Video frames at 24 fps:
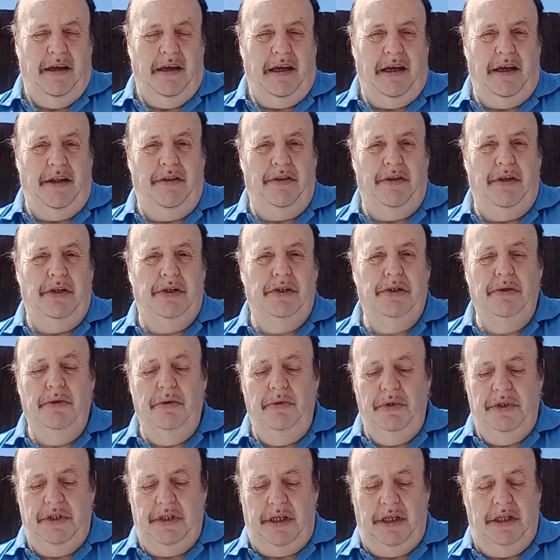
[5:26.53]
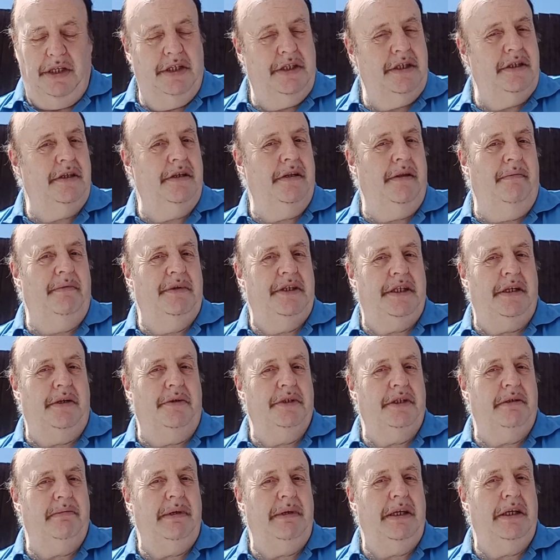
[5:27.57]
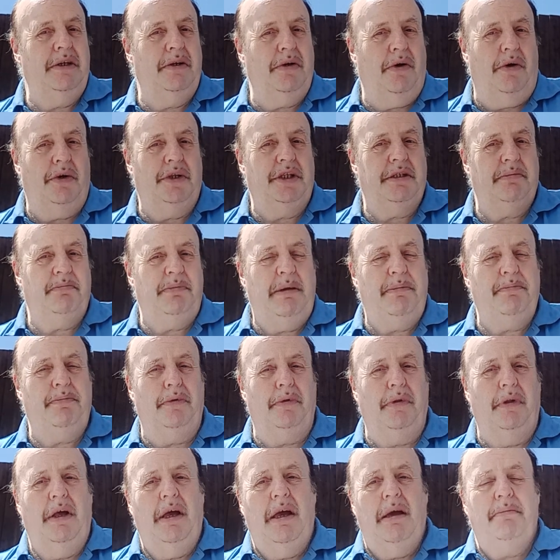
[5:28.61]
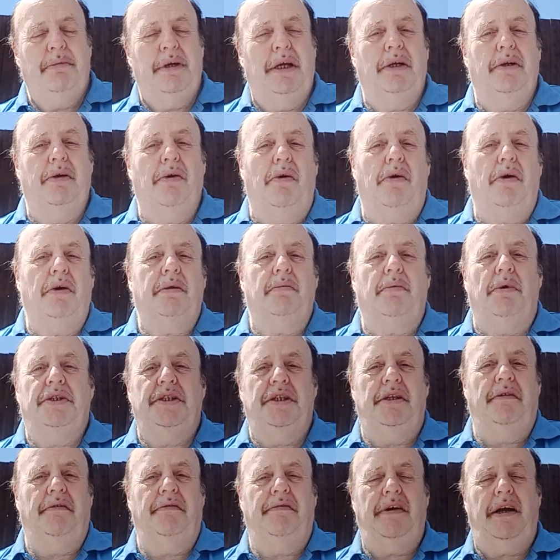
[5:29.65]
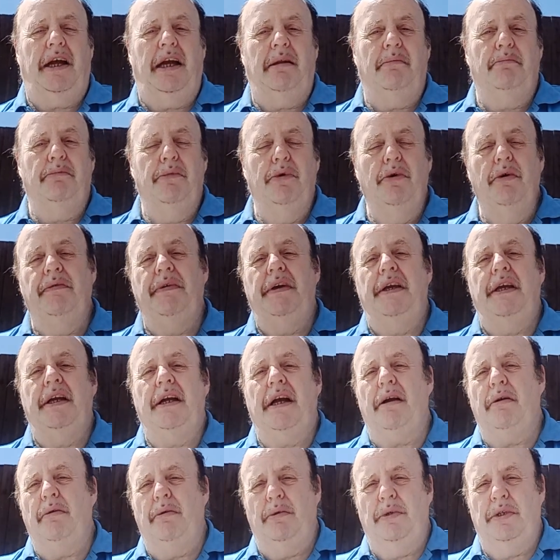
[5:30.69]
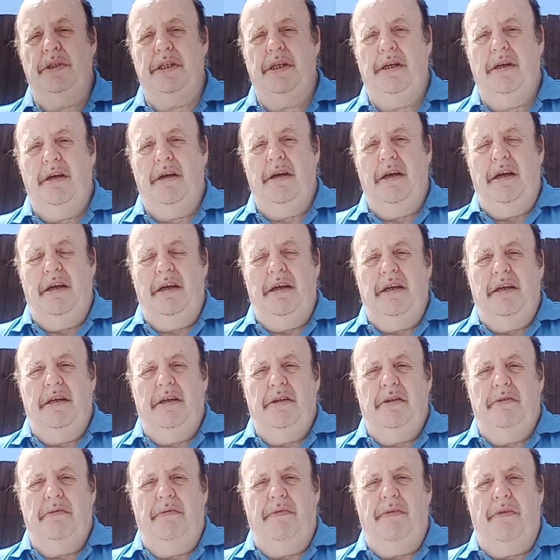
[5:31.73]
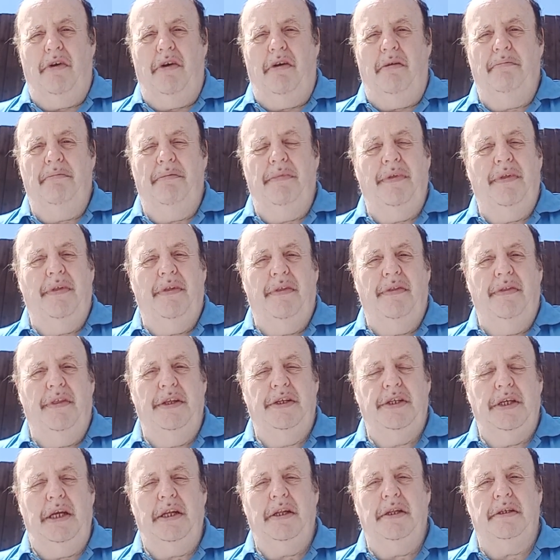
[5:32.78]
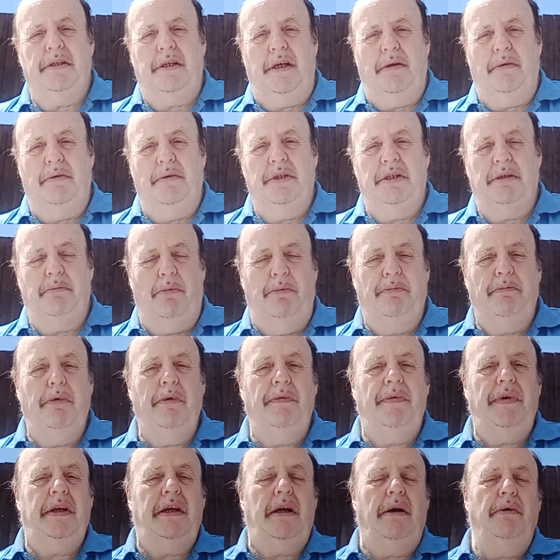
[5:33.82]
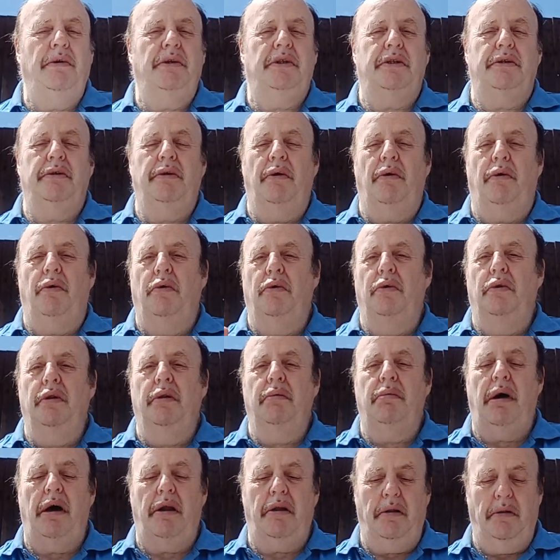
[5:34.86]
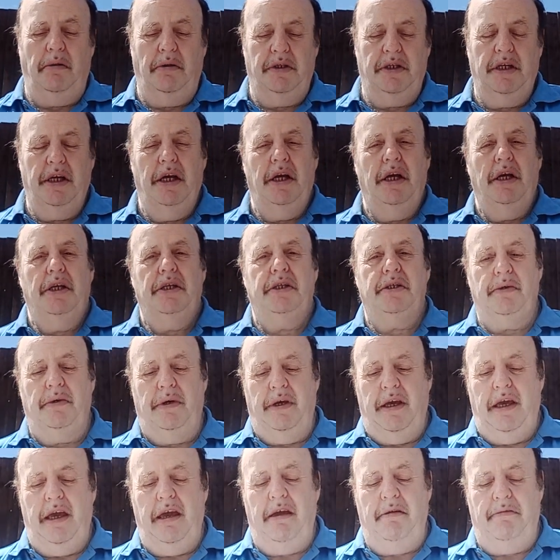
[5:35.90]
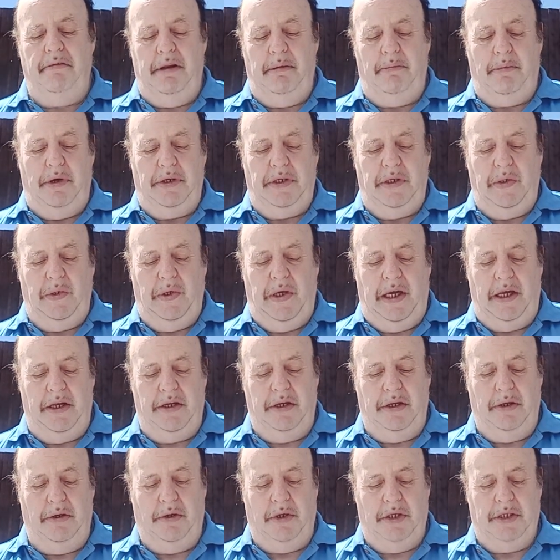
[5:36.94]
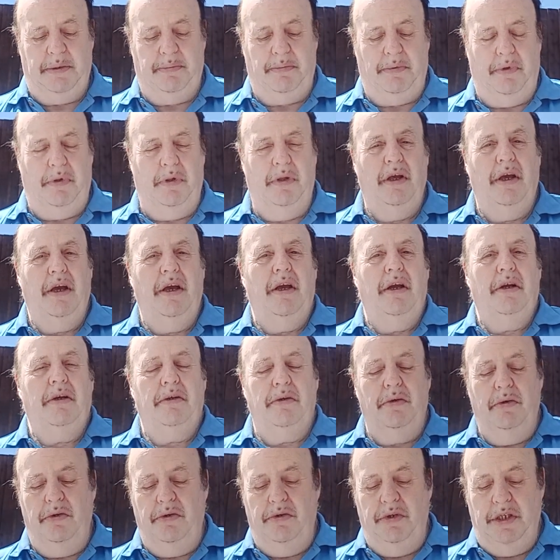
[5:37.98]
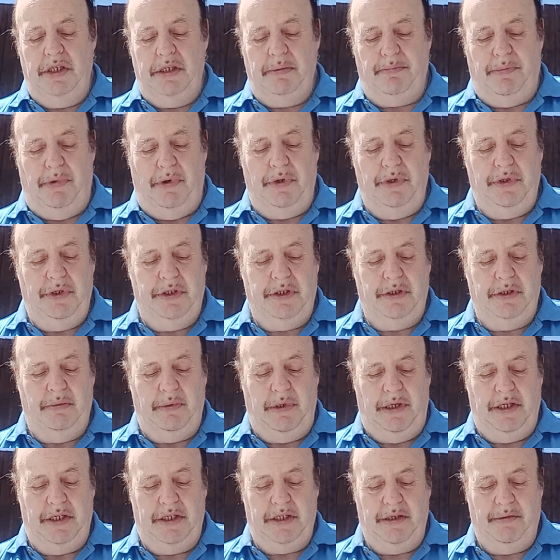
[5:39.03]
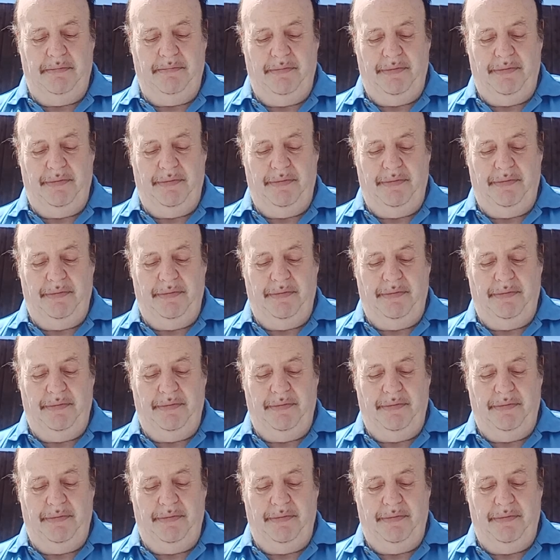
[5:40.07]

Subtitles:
and the Jews considered themselves to be God's people. But God was in fact moving out from the Gentiles, moving out to the whole world, so that everybody who heard the gospel could respond to it.